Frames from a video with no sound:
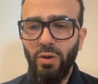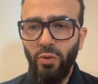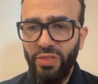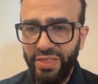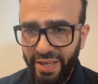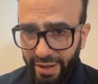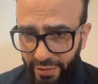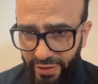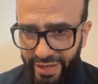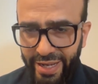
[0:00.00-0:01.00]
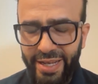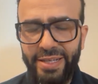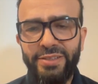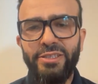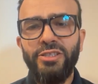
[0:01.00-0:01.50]
On the other
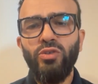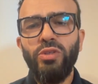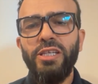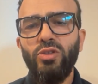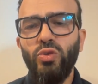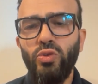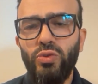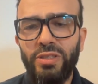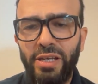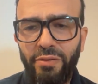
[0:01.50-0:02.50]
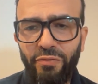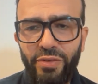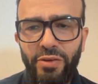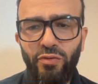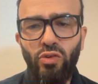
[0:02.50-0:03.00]
hand, you need to use in
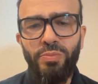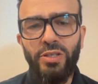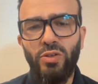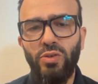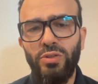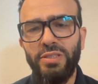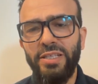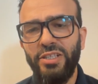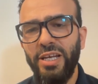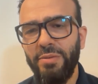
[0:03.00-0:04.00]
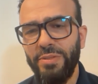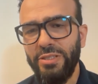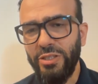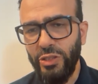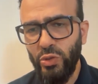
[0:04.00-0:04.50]
vivo because it
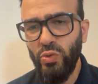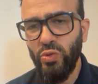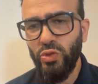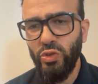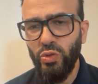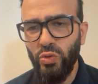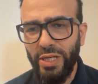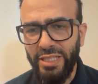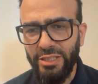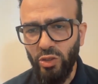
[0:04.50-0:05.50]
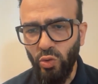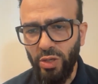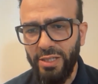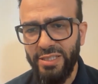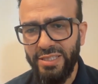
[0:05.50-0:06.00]
helps you to
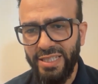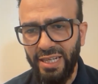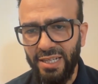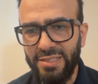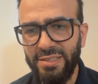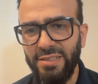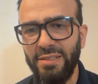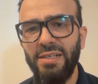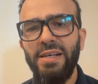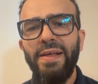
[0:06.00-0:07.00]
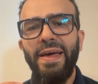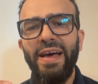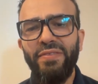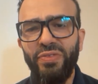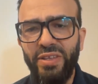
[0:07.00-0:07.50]
categorize, cluster,
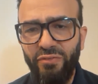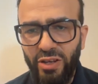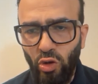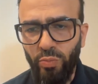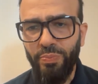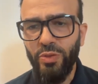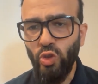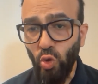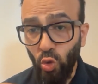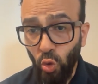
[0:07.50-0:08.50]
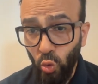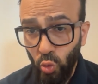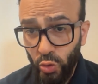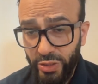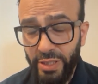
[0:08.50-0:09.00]
and develop your
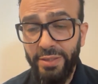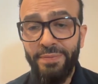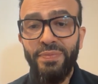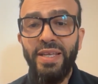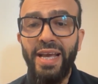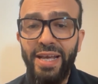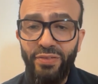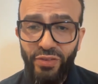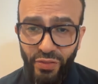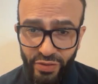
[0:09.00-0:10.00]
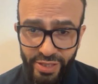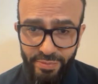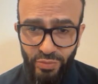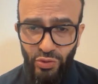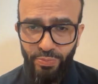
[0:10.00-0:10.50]
code and the
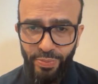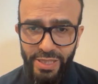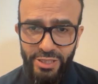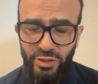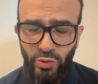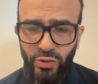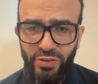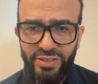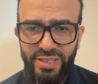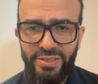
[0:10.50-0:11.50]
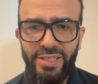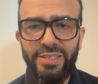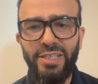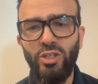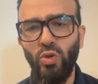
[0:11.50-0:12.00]
themes based on the
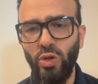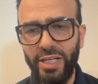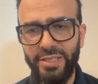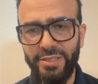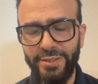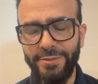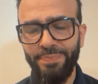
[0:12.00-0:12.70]
data you collected.